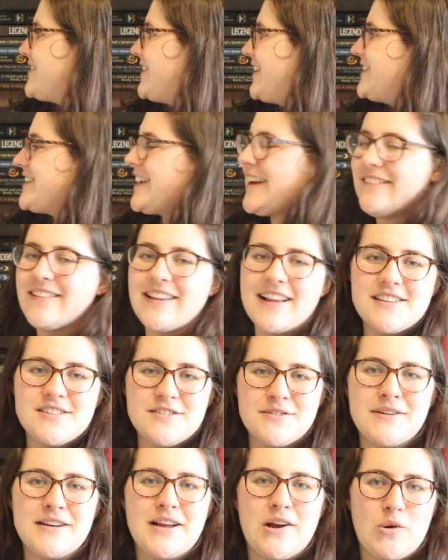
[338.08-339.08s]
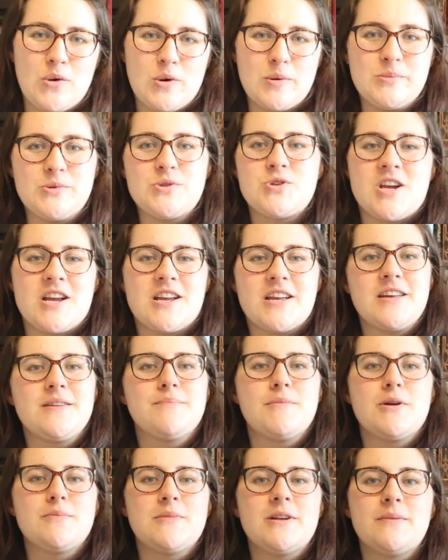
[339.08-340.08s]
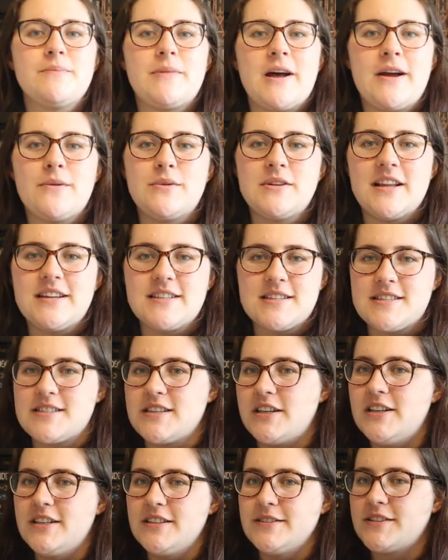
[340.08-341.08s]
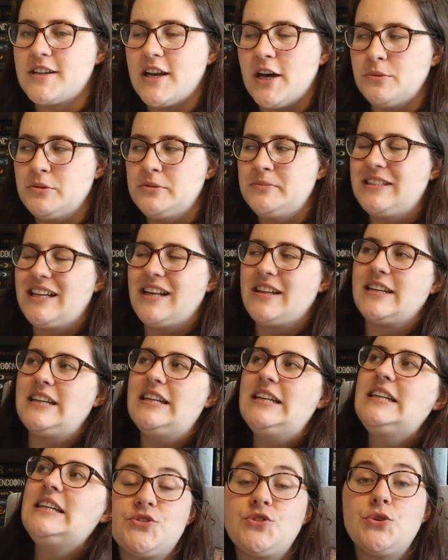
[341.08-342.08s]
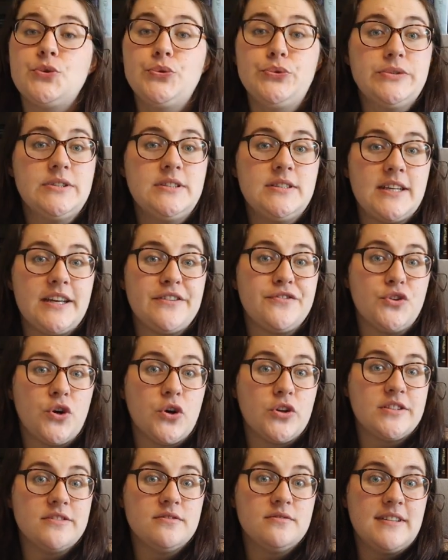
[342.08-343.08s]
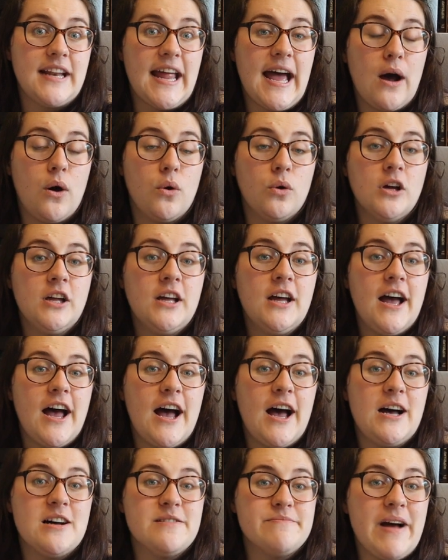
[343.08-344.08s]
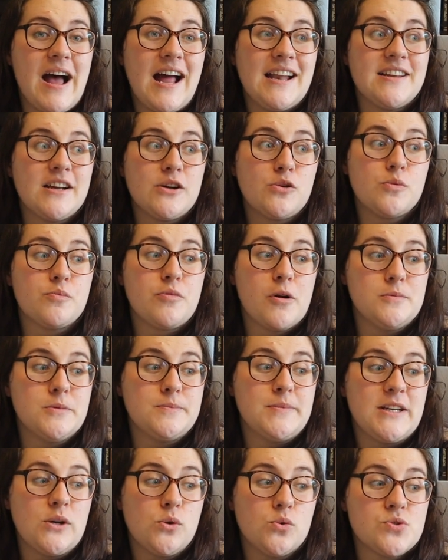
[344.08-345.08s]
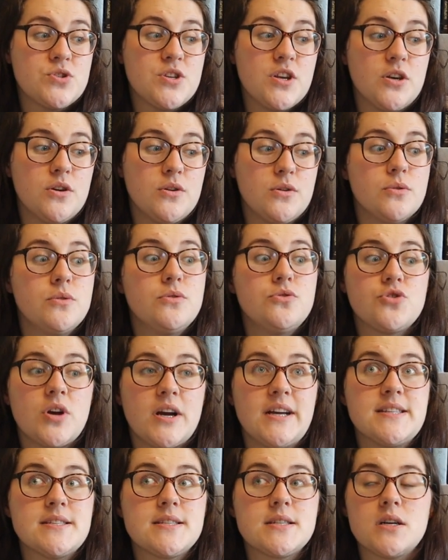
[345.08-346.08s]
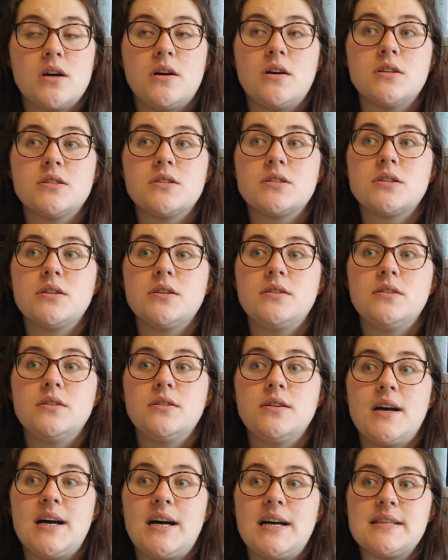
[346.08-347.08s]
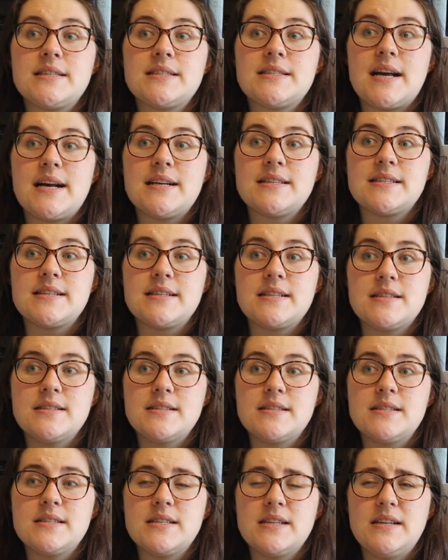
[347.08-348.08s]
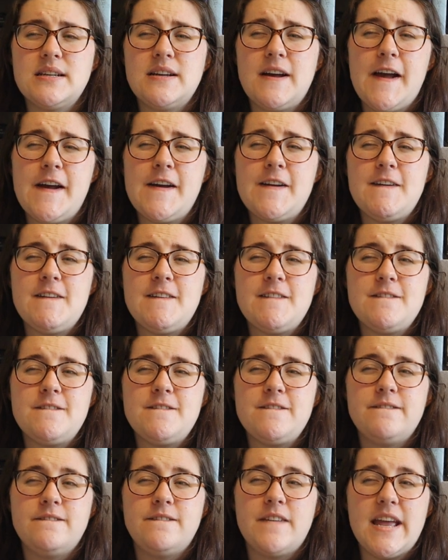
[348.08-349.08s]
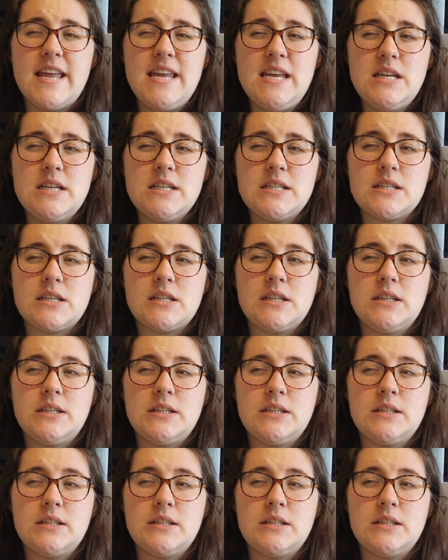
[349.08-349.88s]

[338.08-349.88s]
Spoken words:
slide it out later in a horrible Jenga moment, but I would like to start Girl, Woman, Other soon, if not now. And I will probably also try and start Assassin's Fate,